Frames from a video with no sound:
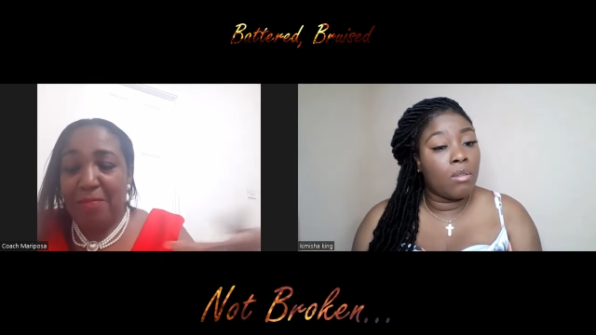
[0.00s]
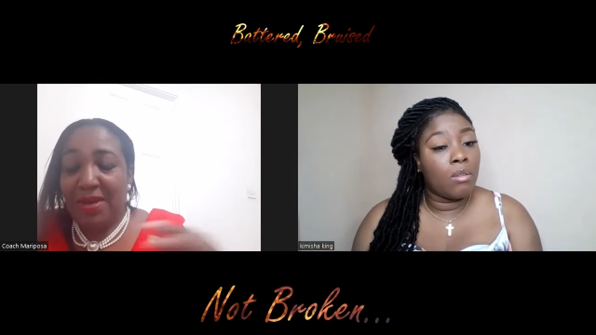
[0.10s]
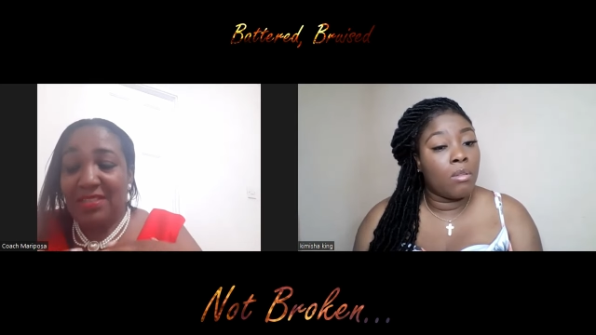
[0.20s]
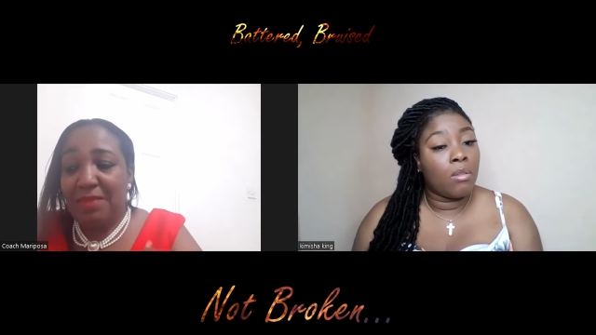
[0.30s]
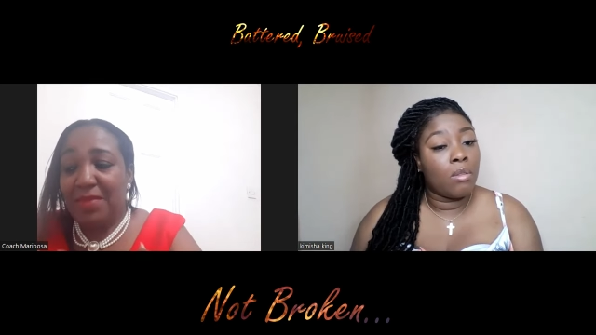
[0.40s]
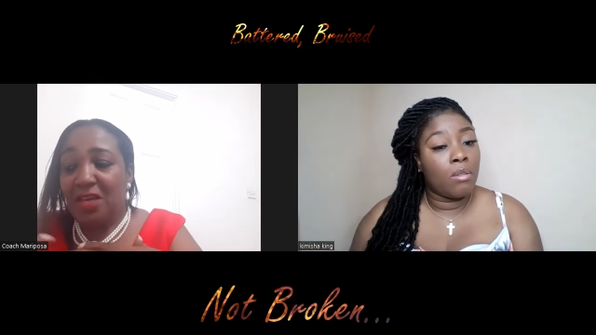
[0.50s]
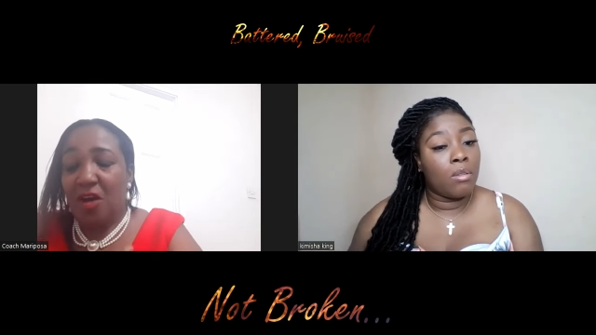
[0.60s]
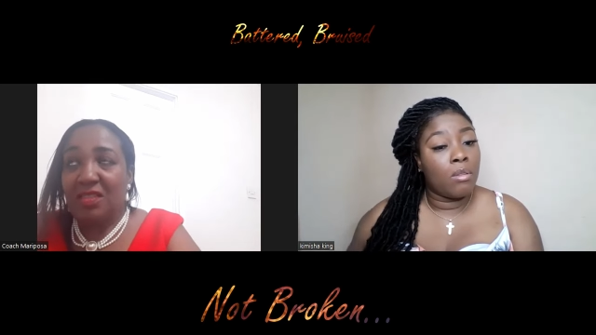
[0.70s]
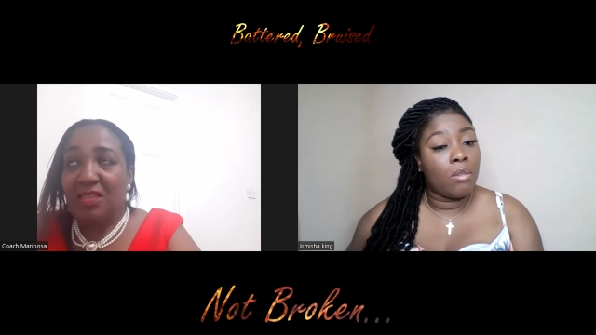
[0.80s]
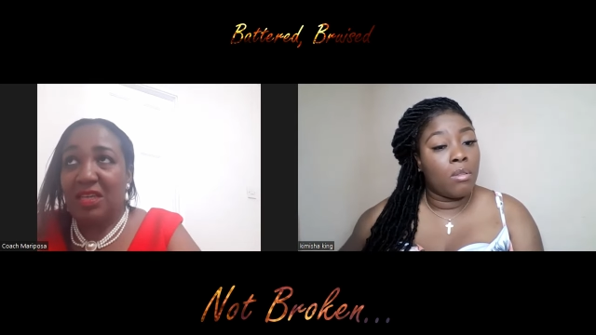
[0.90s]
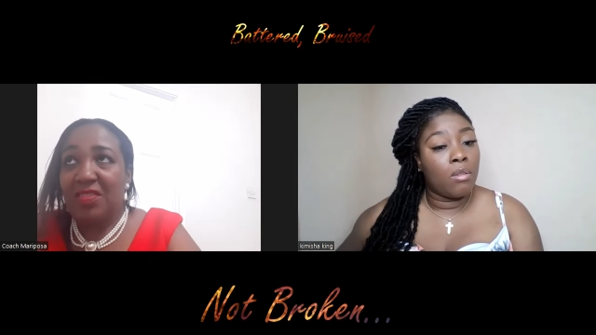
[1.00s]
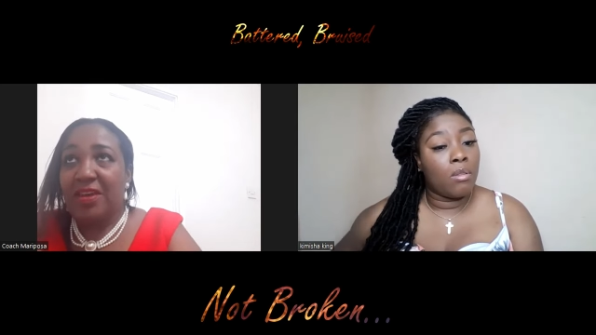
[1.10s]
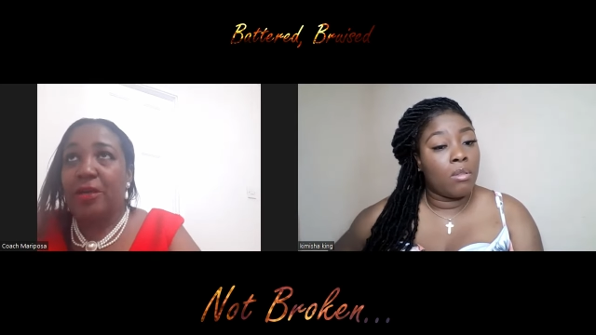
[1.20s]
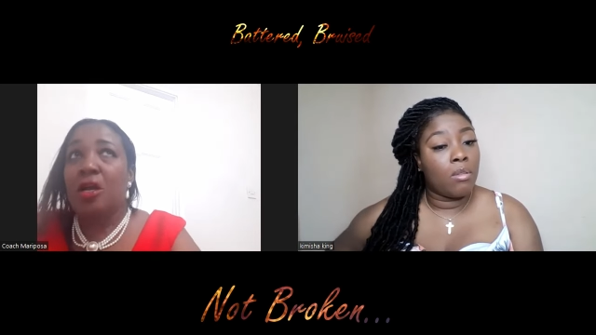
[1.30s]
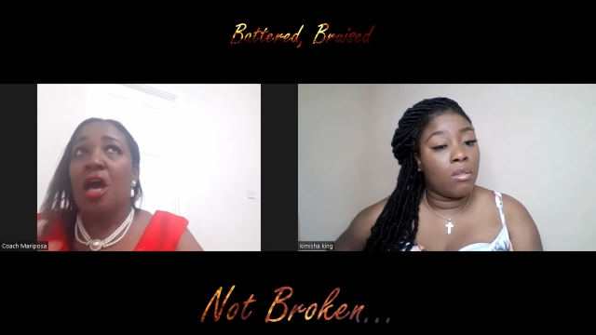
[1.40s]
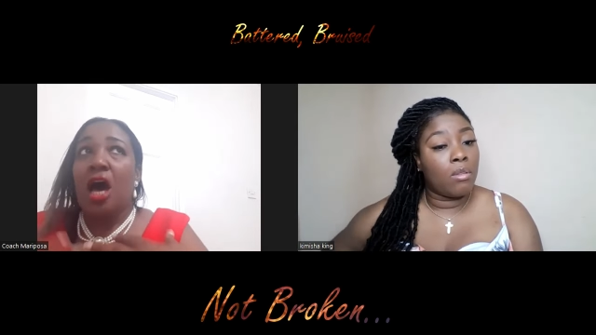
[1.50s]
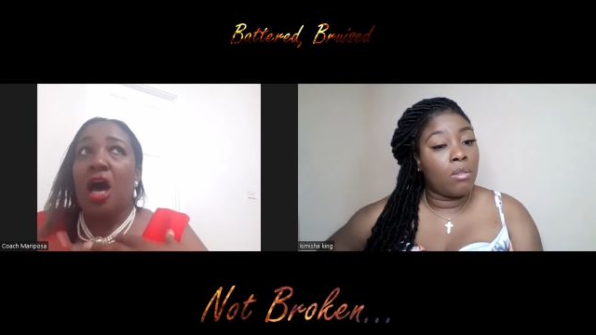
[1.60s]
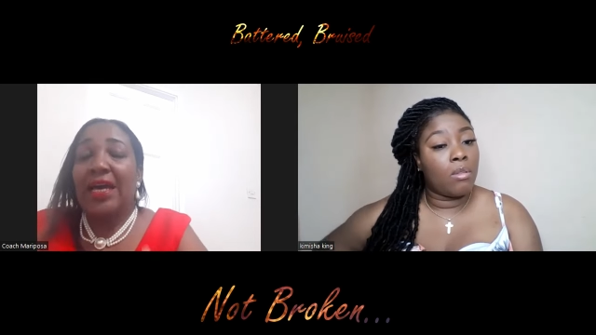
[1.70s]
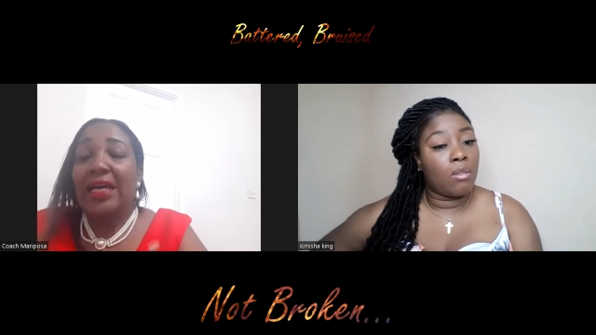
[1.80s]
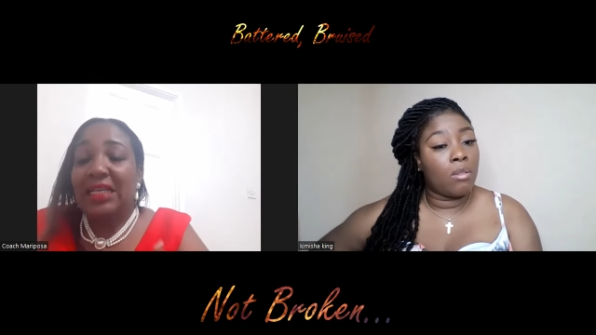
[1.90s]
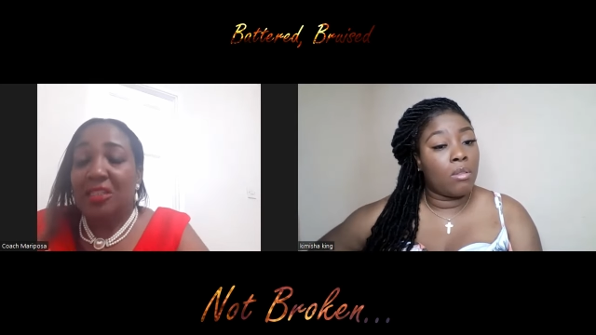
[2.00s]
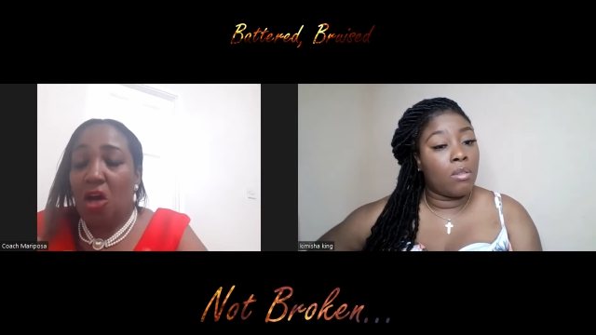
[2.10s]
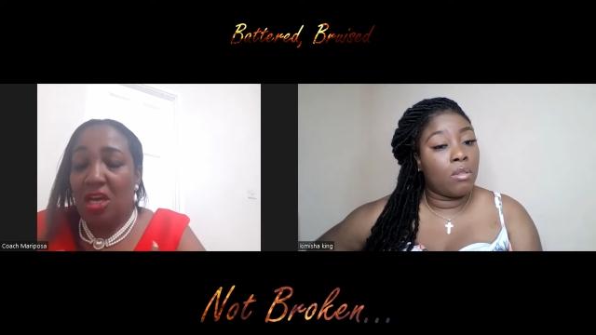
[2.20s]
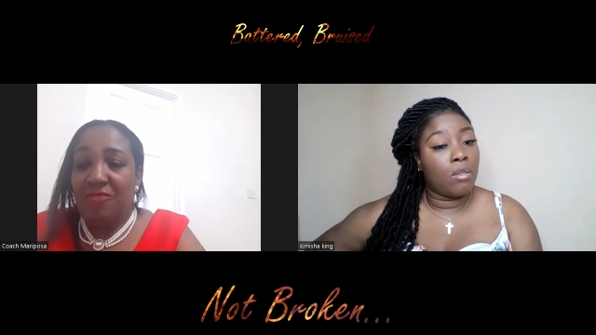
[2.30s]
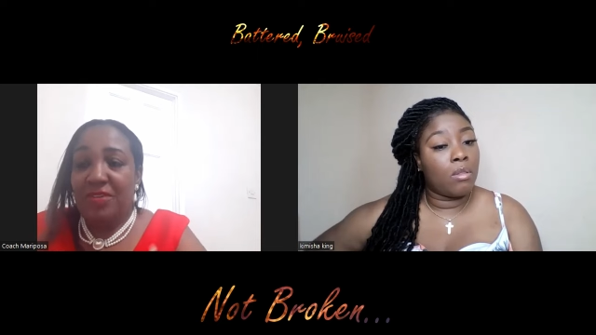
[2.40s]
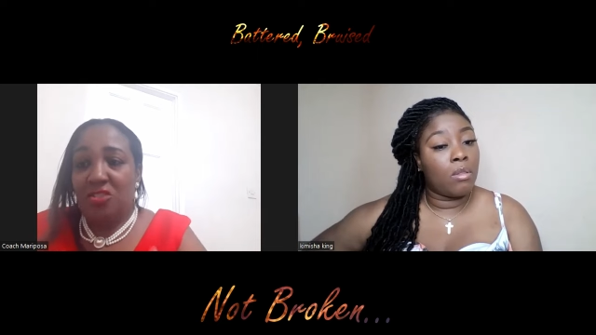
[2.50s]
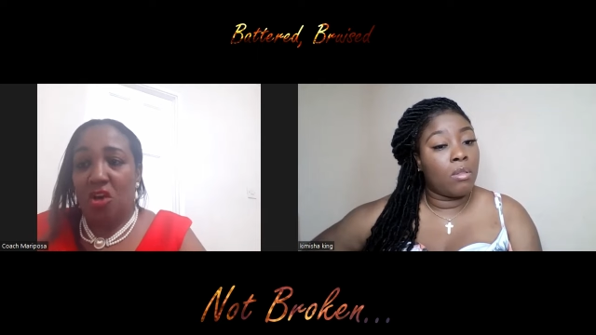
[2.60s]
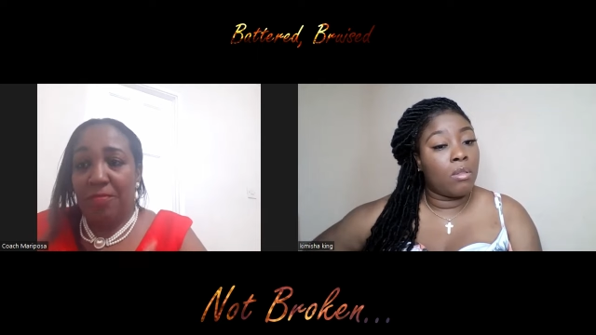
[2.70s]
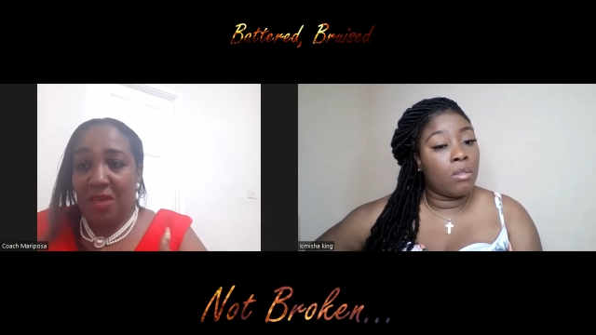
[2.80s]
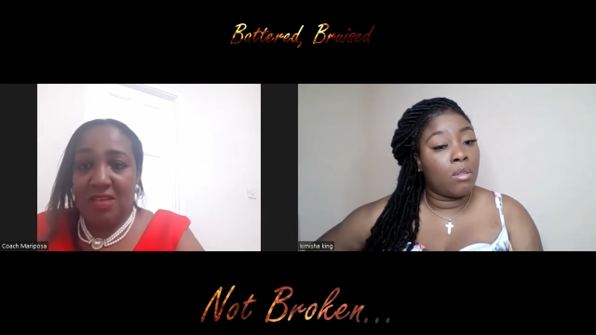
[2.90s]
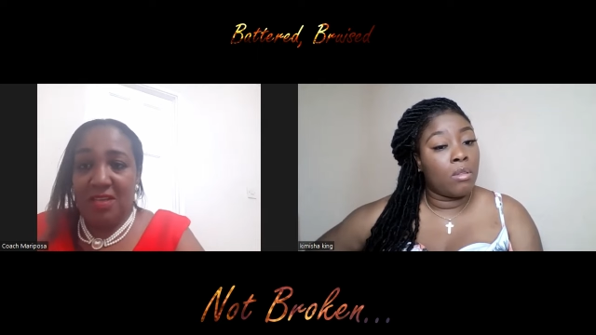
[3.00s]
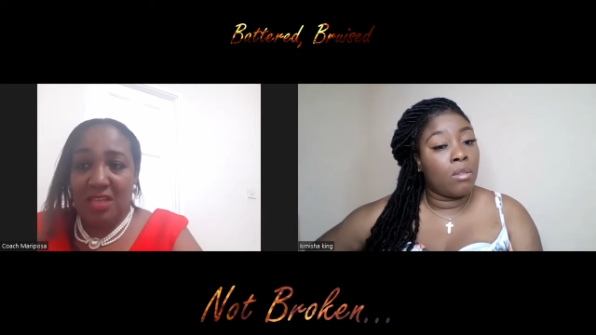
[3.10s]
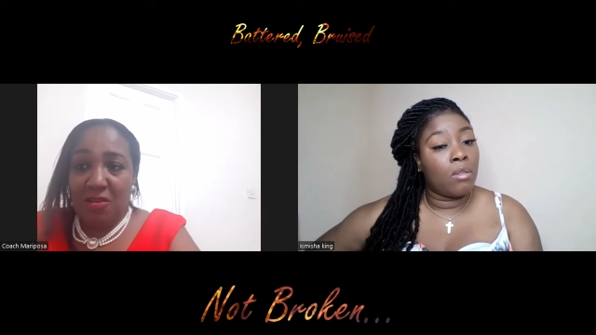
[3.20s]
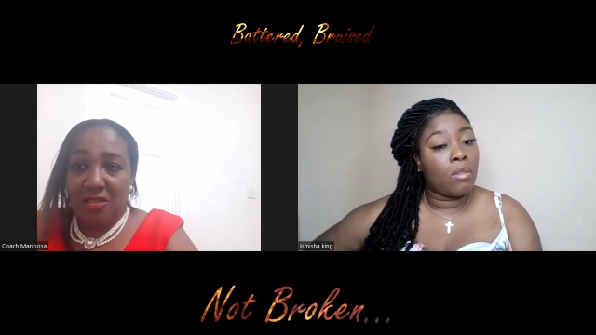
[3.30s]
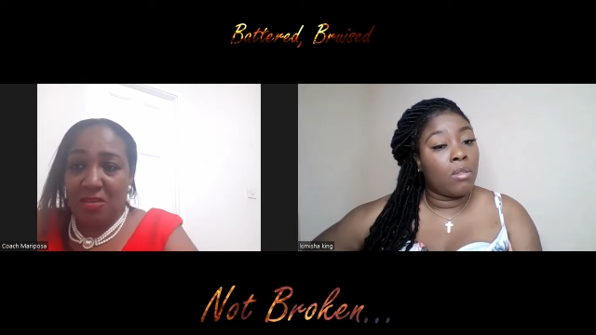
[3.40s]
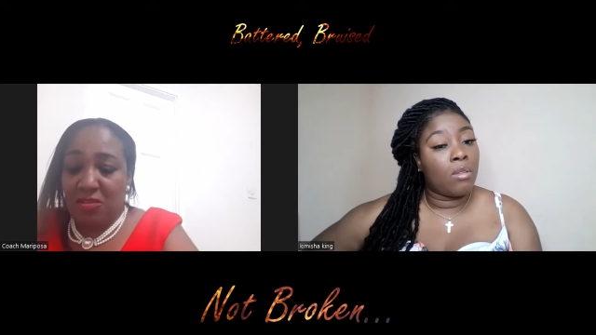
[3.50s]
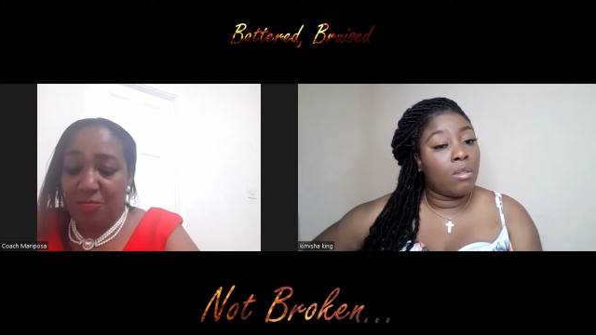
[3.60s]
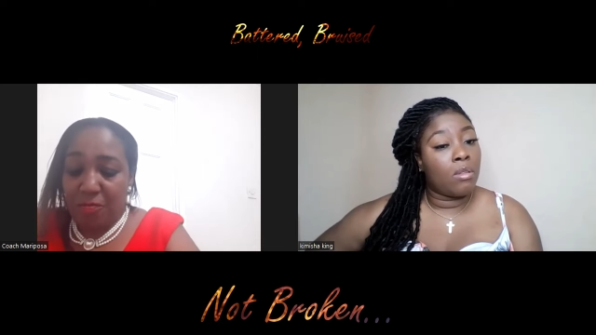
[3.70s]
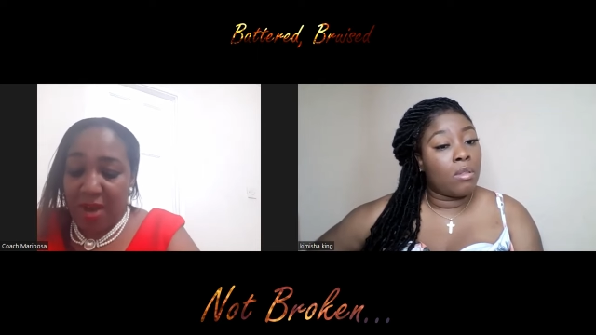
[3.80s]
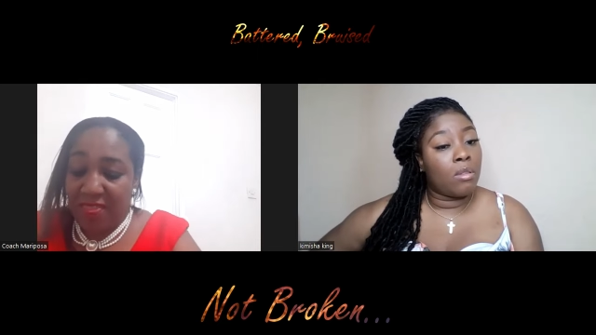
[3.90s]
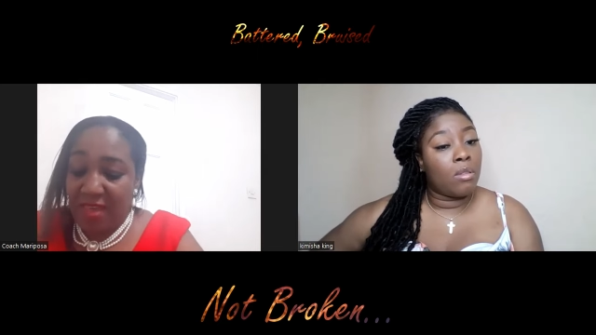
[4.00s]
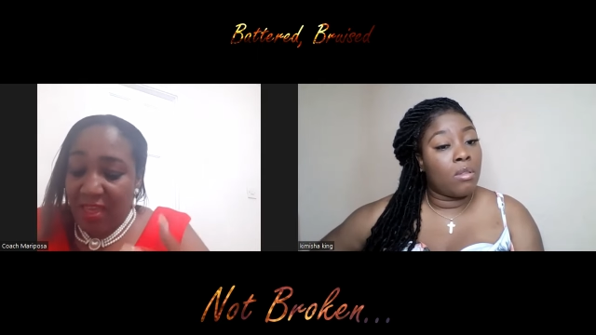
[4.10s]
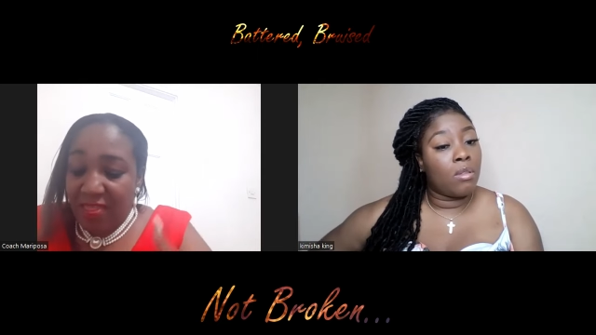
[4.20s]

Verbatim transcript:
Speaker 1: And by the time I got in there, I could not even talk because I was out of breath.